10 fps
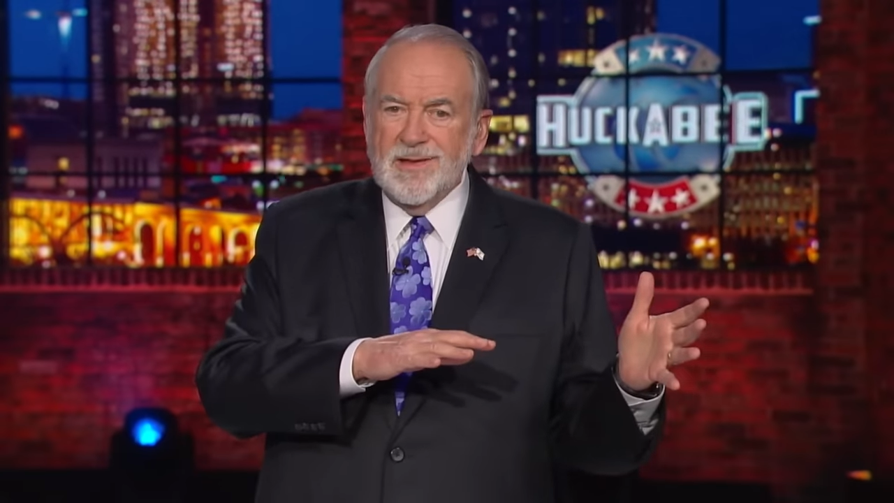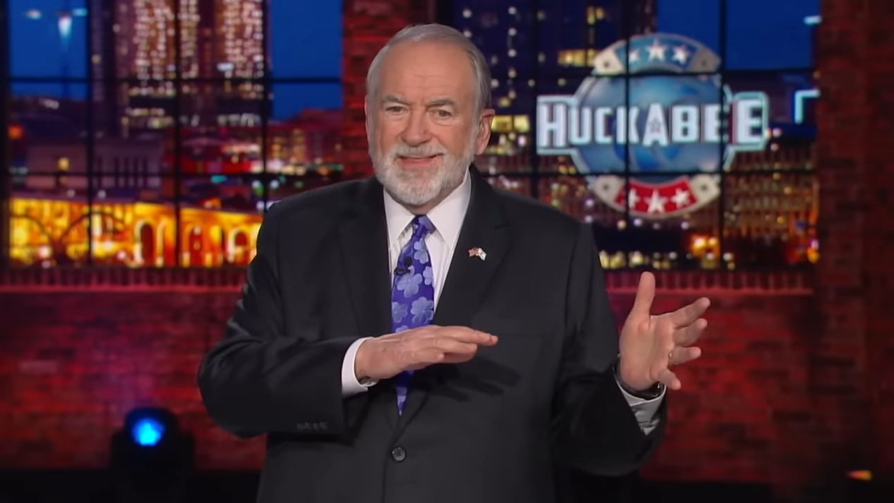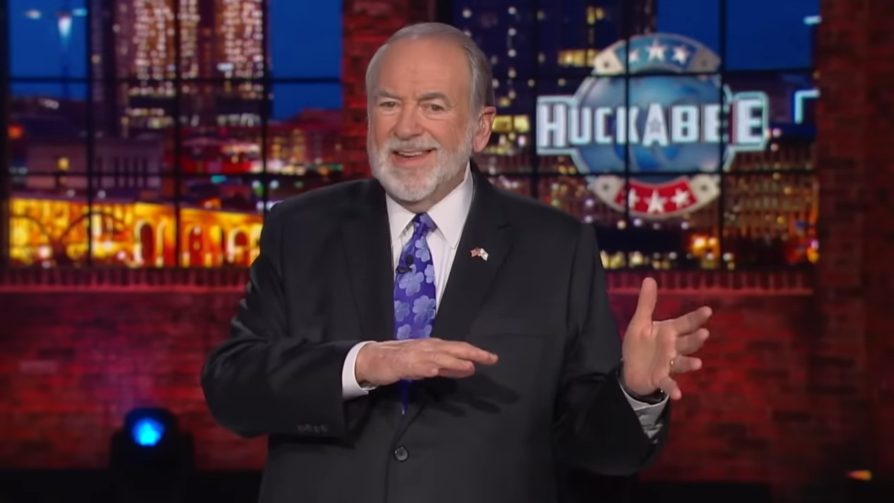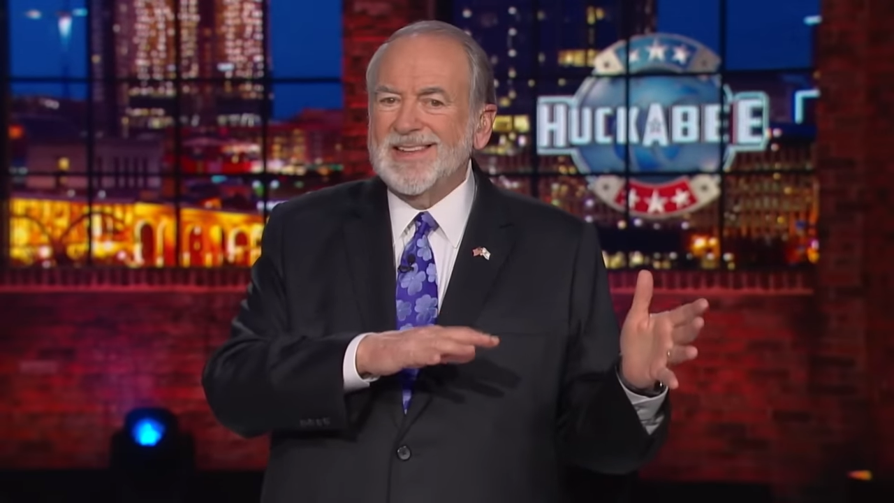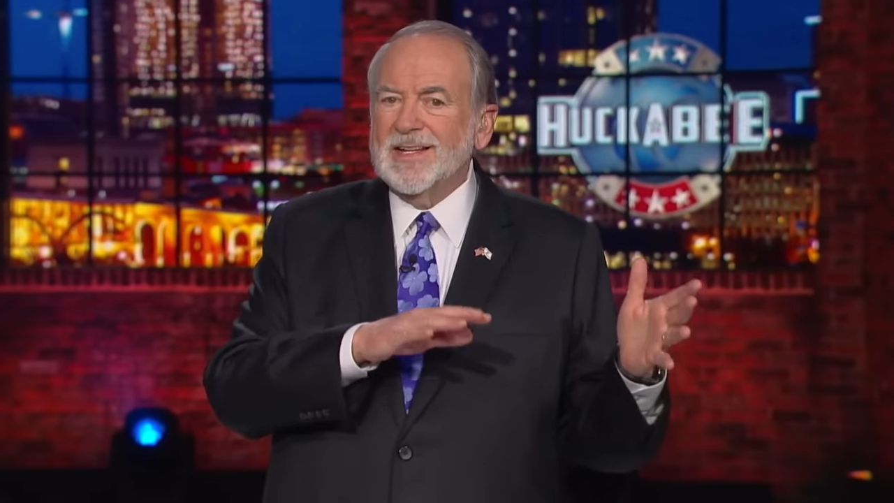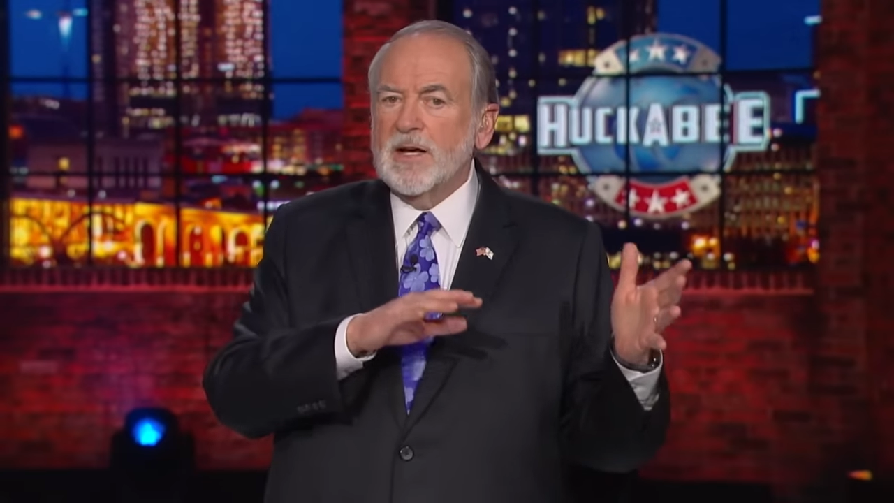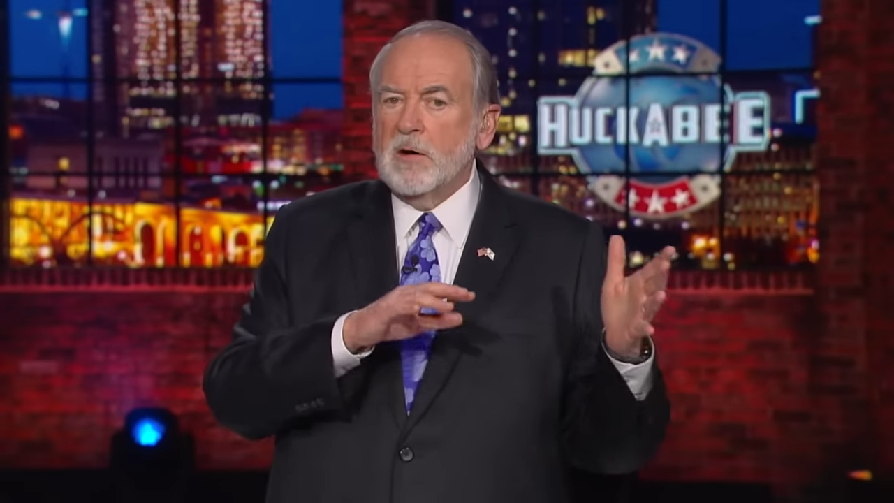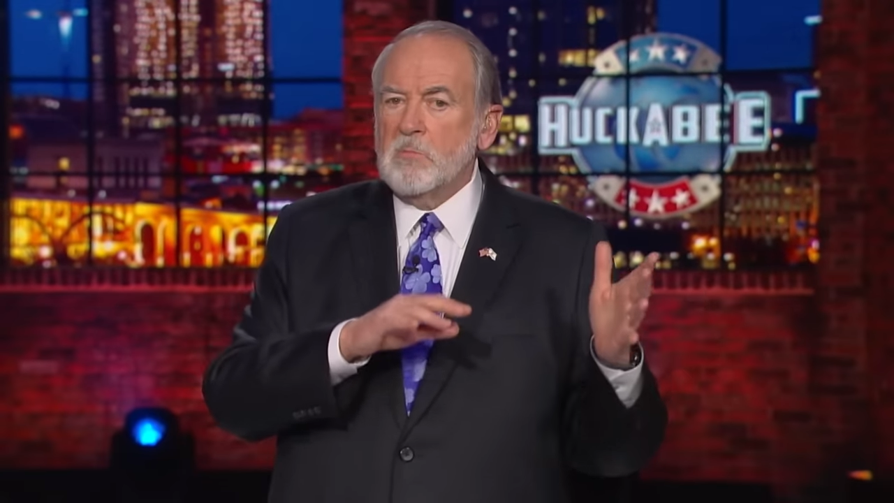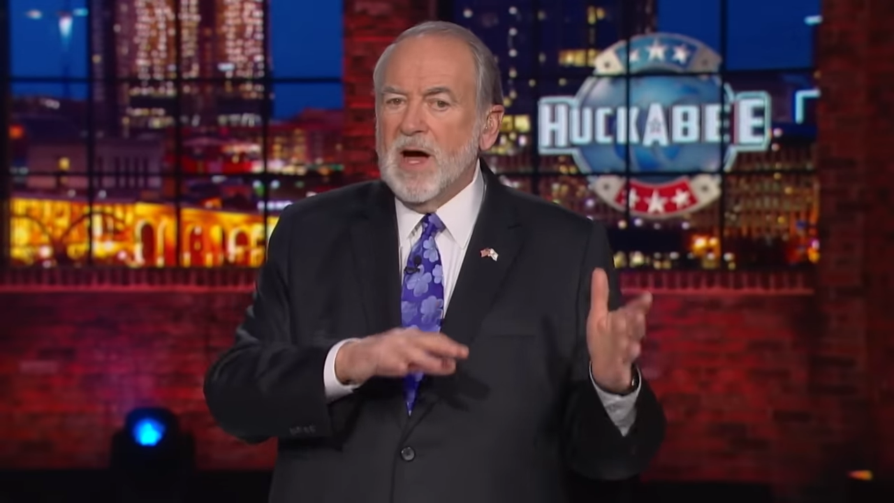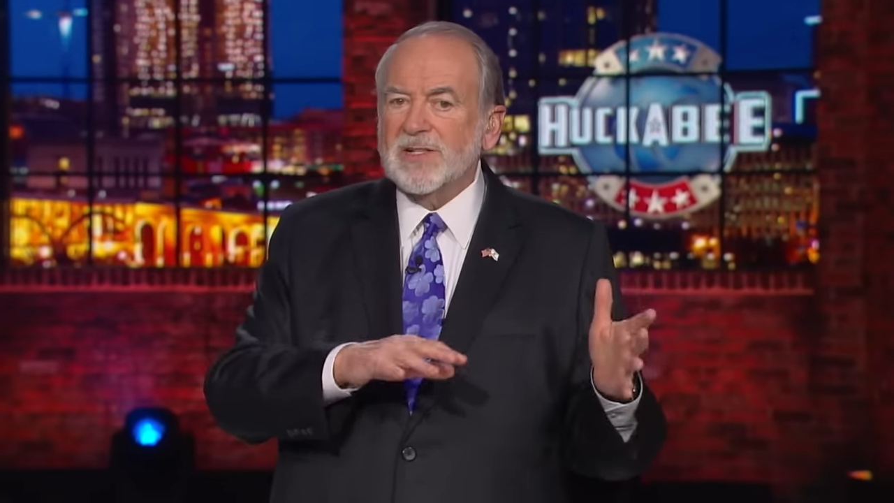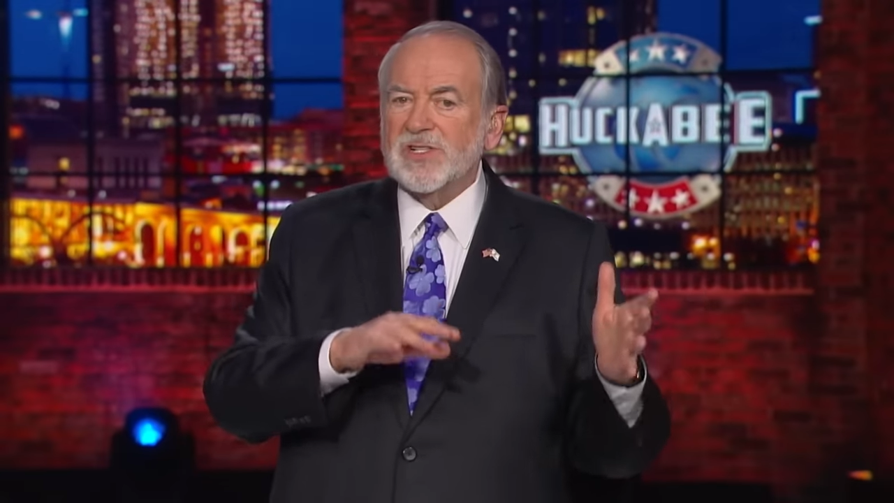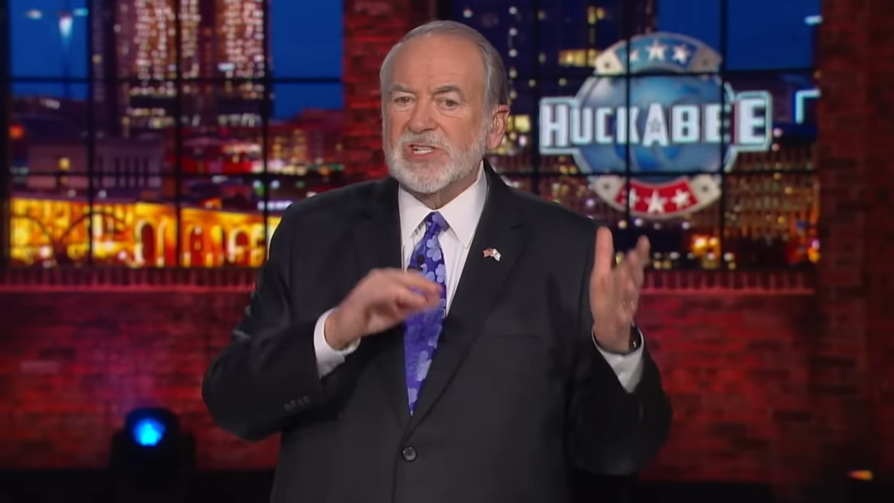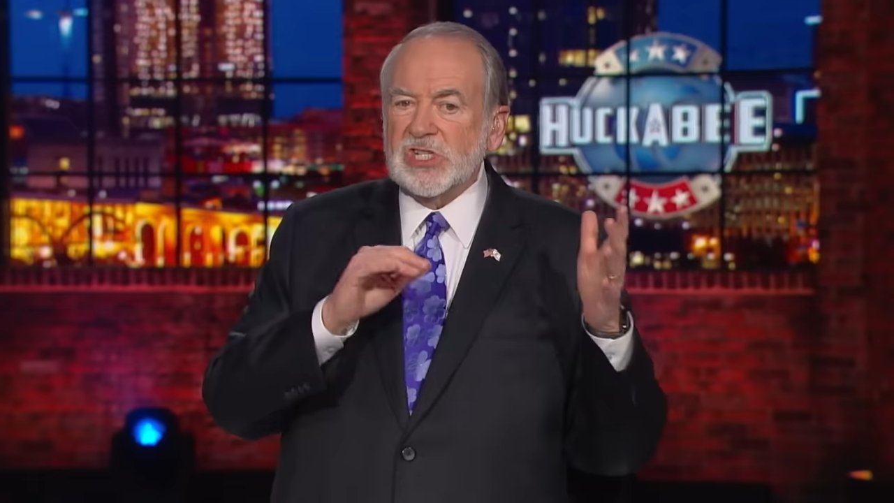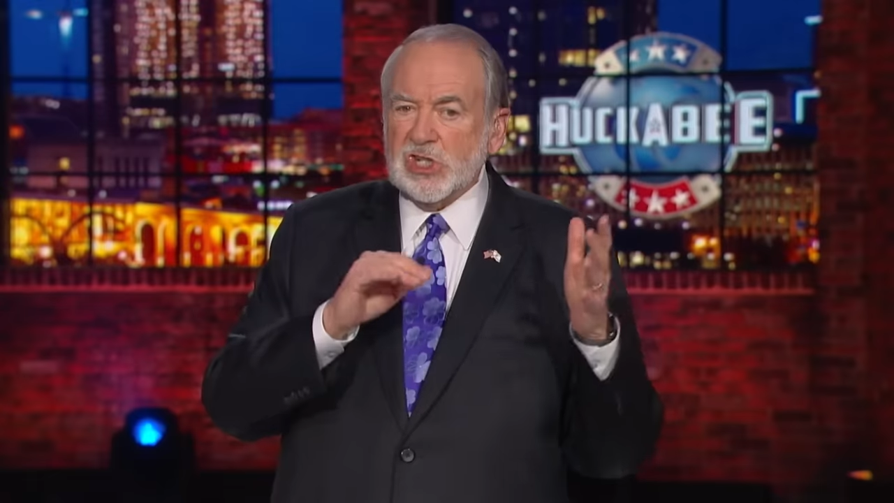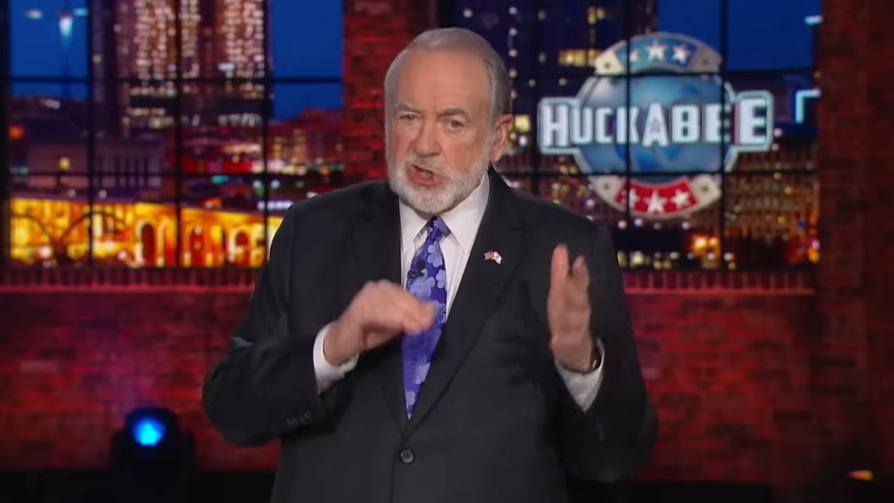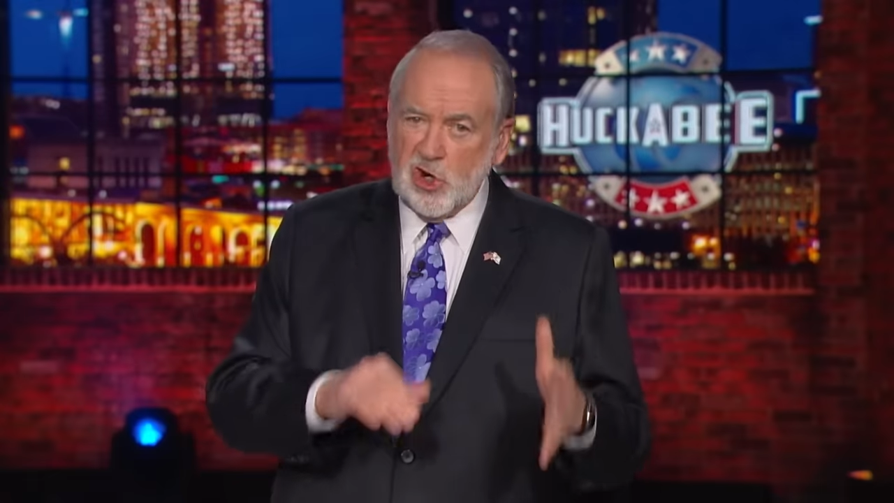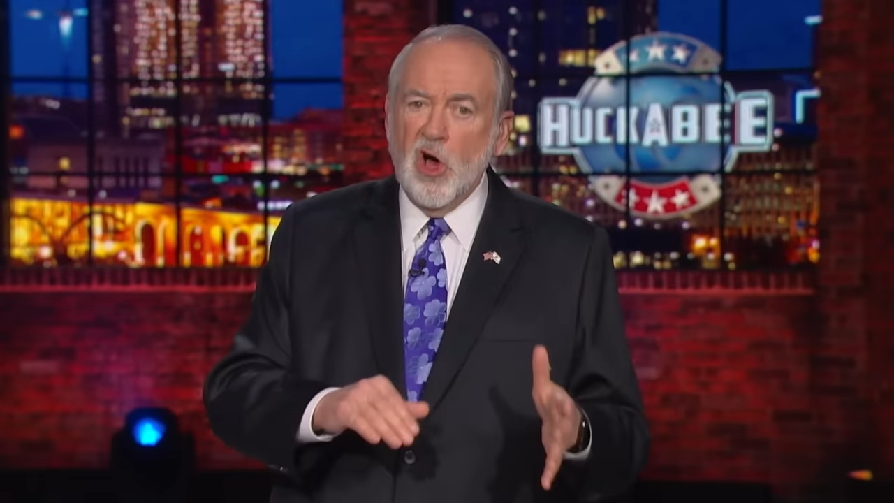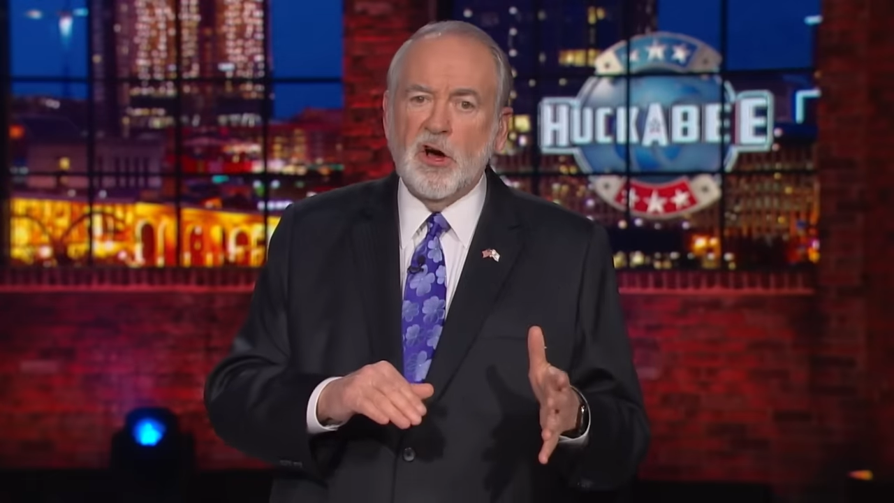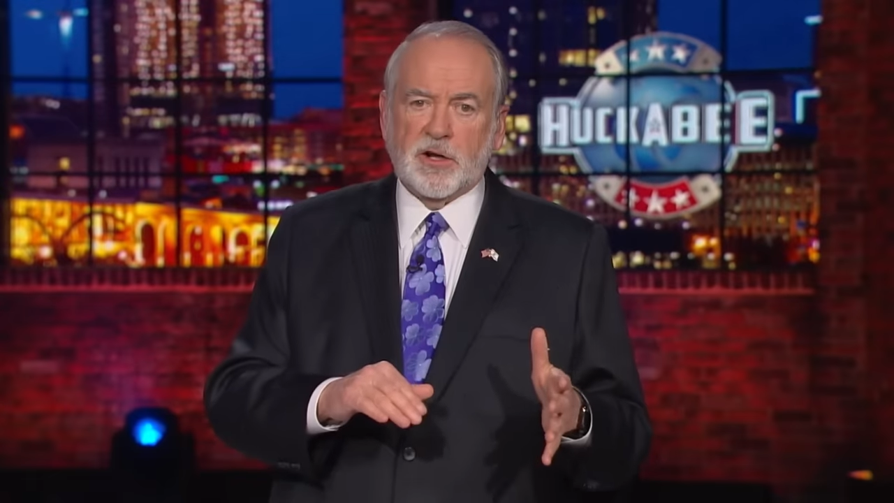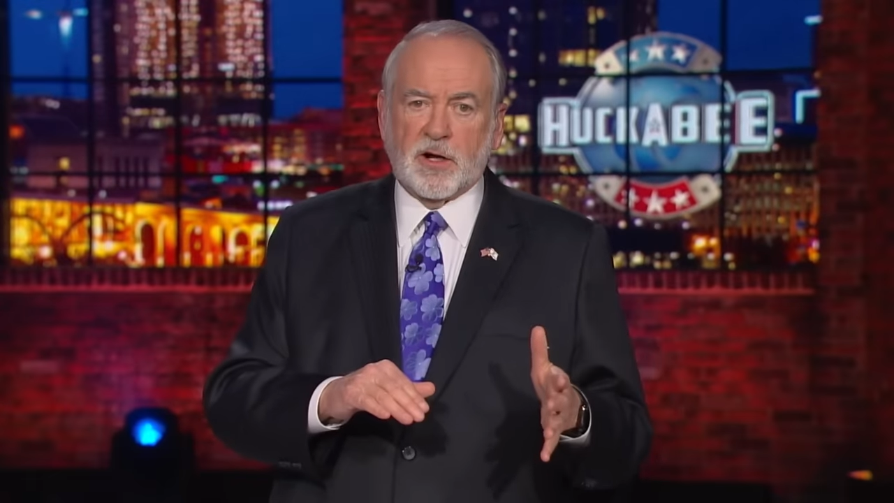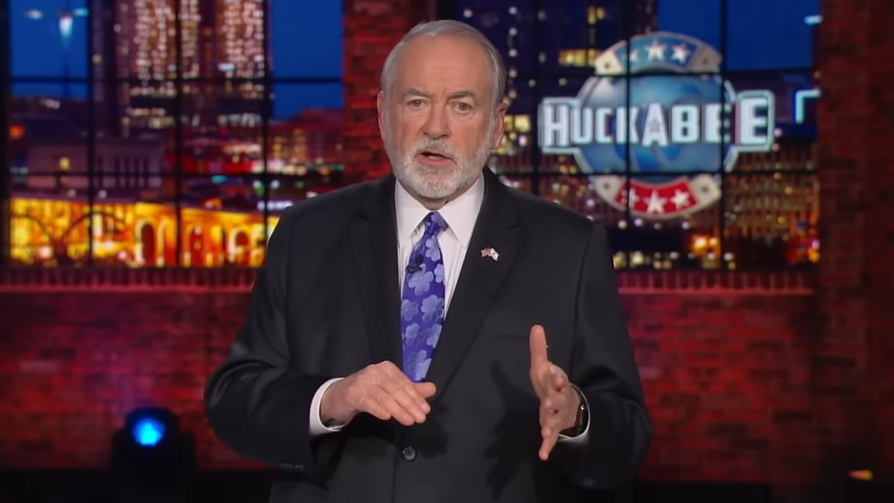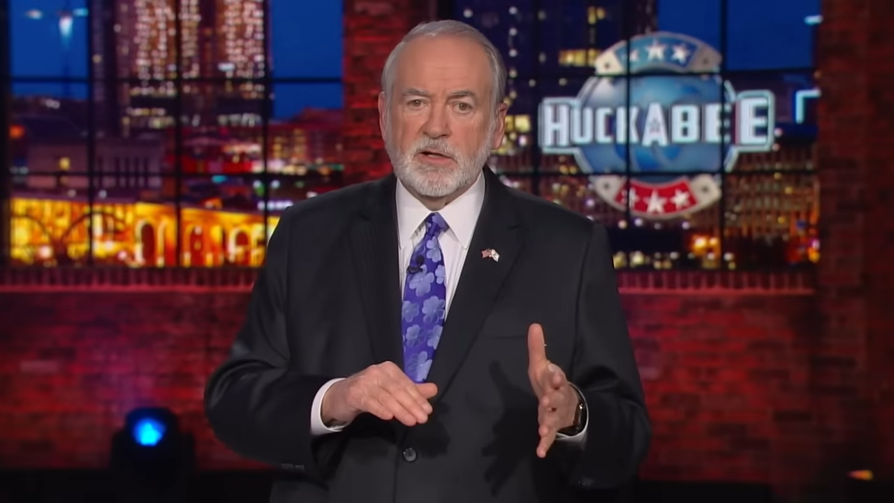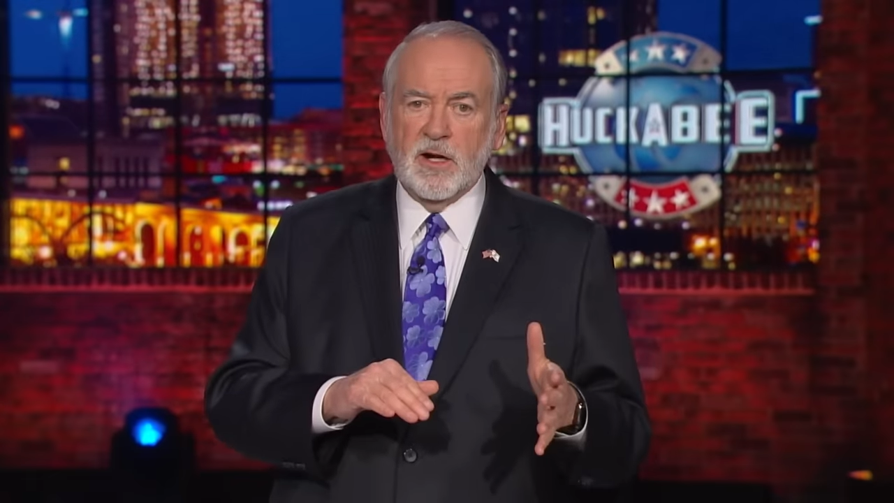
think that Hamas's slaughter